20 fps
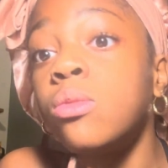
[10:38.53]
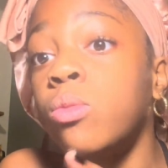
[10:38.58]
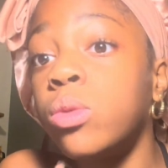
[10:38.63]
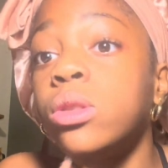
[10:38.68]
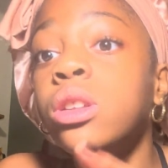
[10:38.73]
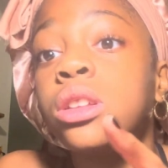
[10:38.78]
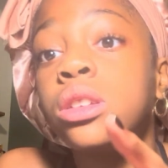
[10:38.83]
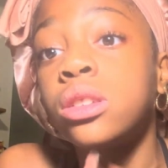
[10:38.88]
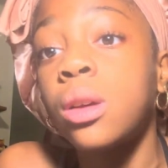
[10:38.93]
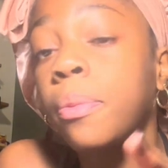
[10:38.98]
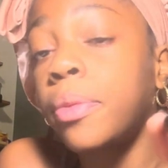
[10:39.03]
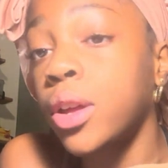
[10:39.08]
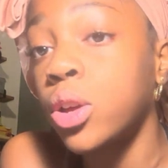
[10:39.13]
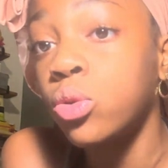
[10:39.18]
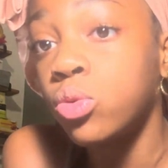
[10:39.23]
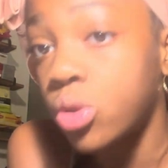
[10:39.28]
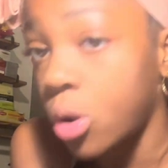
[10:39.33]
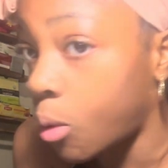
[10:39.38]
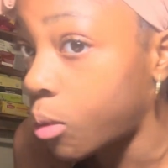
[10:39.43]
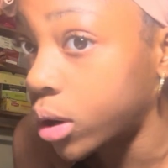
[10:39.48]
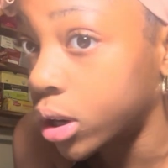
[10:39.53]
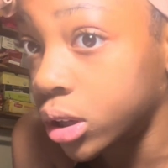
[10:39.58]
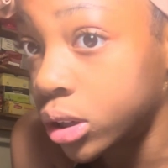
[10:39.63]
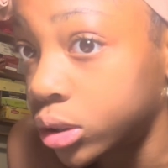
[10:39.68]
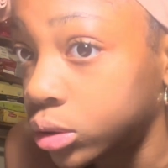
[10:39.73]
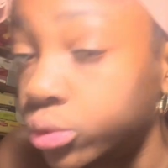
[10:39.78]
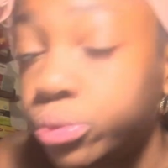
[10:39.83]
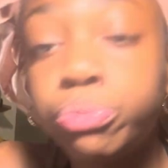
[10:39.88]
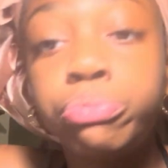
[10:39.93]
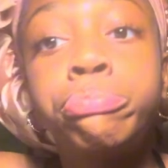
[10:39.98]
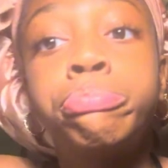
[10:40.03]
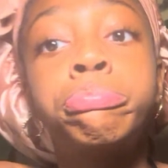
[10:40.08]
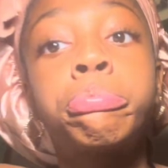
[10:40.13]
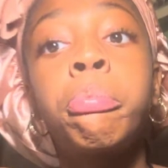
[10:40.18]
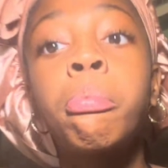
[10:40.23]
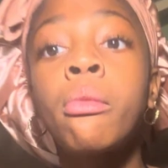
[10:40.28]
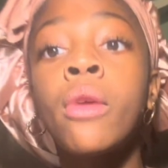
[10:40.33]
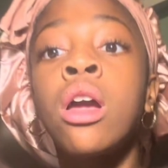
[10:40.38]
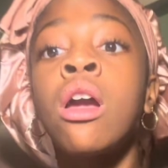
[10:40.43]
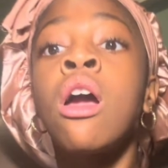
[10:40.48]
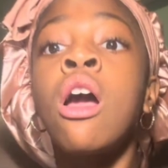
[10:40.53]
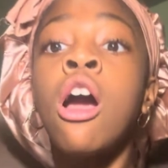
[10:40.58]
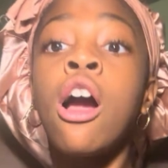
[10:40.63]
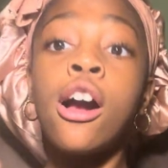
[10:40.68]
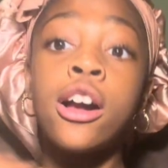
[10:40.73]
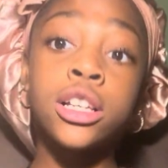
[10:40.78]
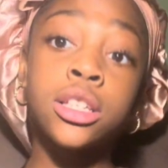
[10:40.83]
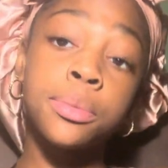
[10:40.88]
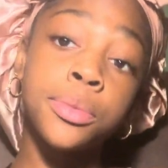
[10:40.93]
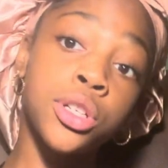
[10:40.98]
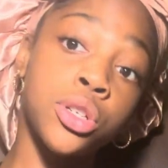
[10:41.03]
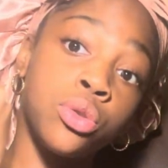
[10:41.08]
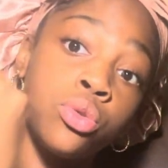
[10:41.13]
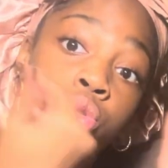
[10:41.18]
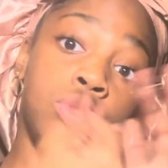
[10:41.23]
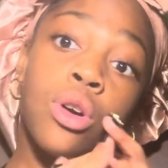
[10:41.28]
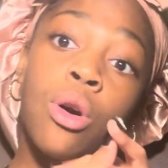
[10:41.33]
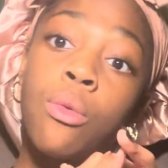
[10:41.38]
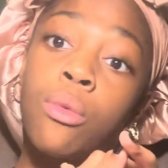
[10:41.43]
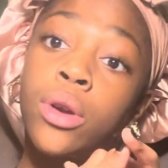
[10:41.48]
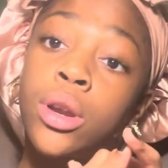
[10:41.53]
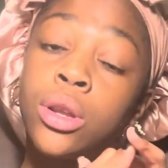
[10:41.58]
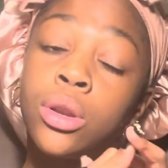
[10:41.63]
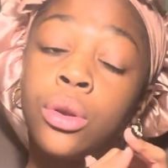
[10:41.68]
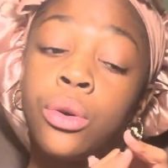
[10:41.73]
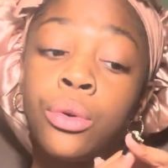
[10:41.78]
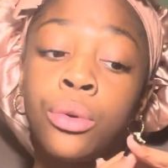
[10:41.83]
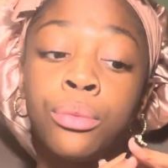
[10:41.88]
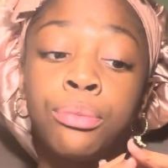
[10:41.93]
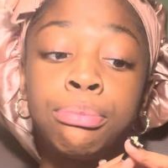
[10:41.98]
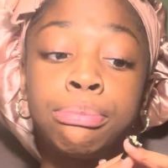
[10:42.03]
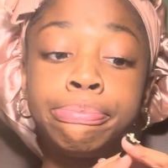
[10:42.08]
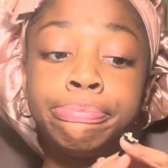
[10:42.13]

Something you don't want to do. Or something you don't want to do